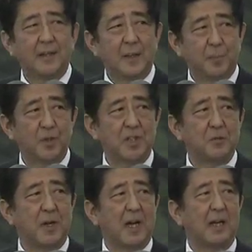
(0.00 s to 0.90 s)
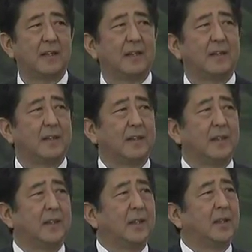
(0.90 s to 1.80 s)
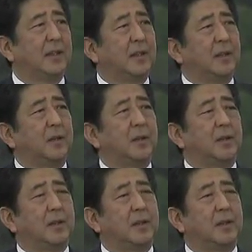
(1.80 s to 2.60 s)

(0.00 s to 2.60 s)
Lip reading: and make their way toward the future